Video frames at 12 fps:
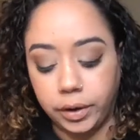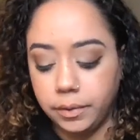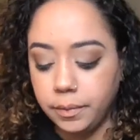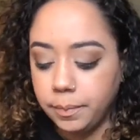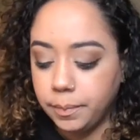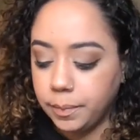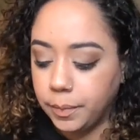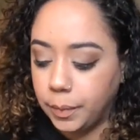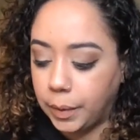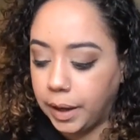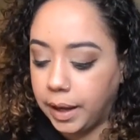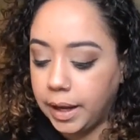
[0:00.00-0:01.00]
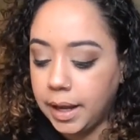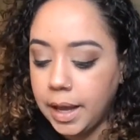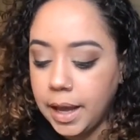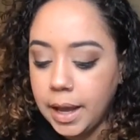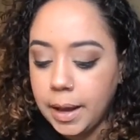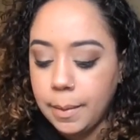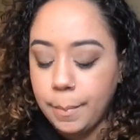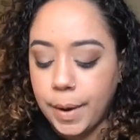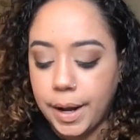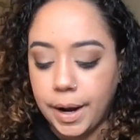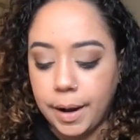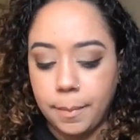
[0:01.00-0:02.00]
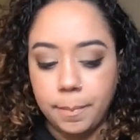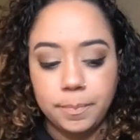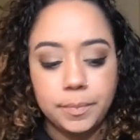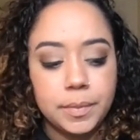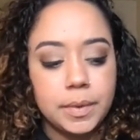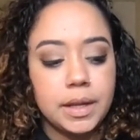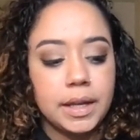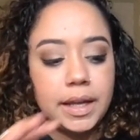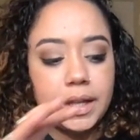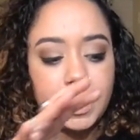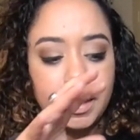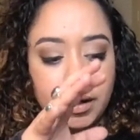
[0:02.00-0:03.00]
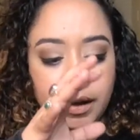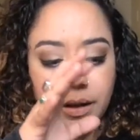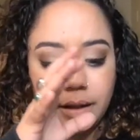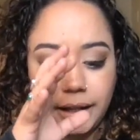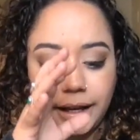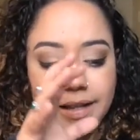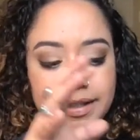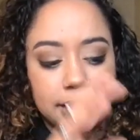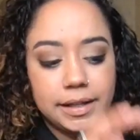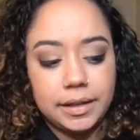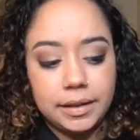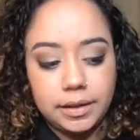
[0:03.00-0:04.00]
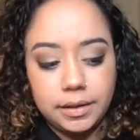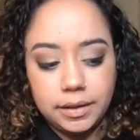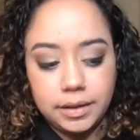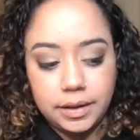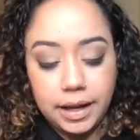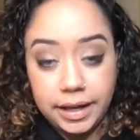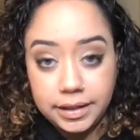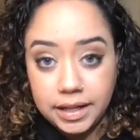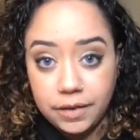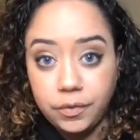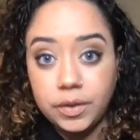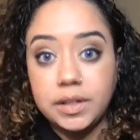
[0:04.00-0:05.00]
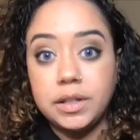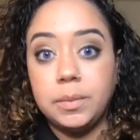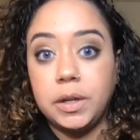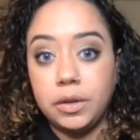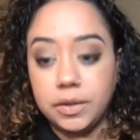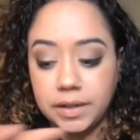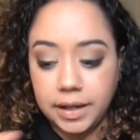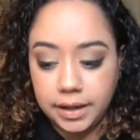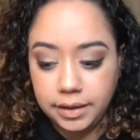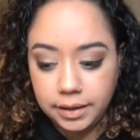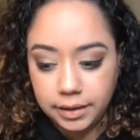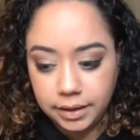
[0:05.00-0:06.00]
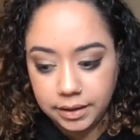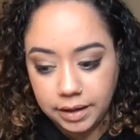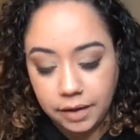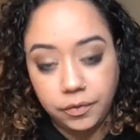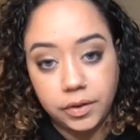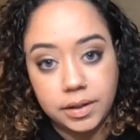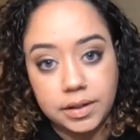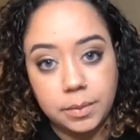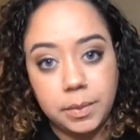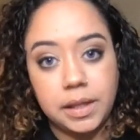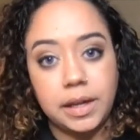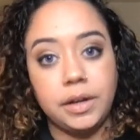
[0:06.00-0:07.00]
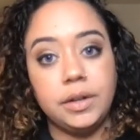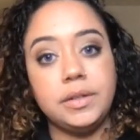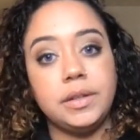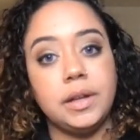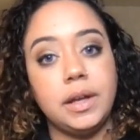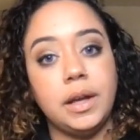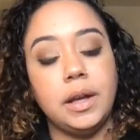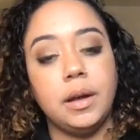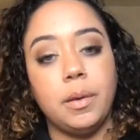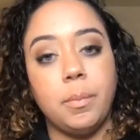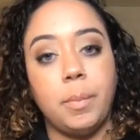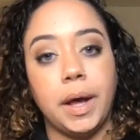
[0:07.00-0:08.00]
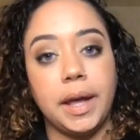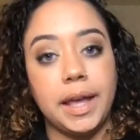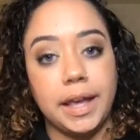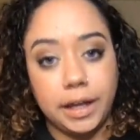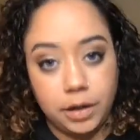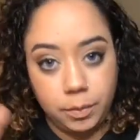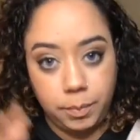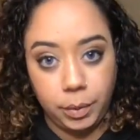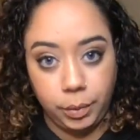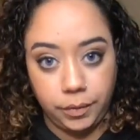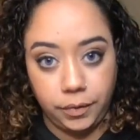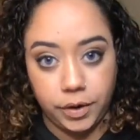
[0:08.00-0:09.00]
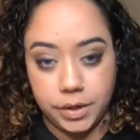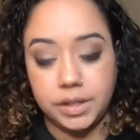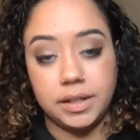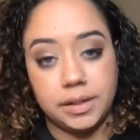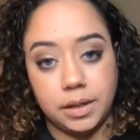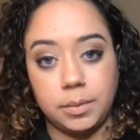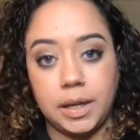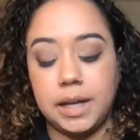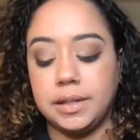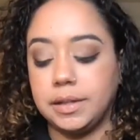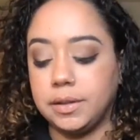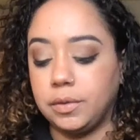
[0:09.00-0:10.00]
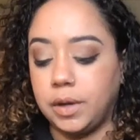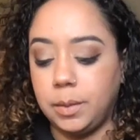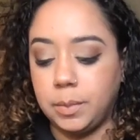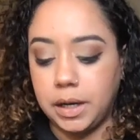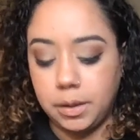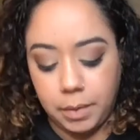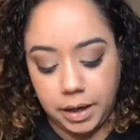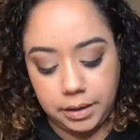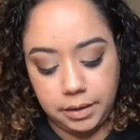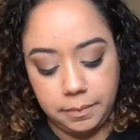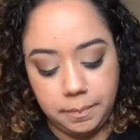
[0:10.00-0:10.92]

it, okay? But like I said, I intend for this to be your side, I intend for this to be theirs, but it could be reversed in some cases, so keep that in mind.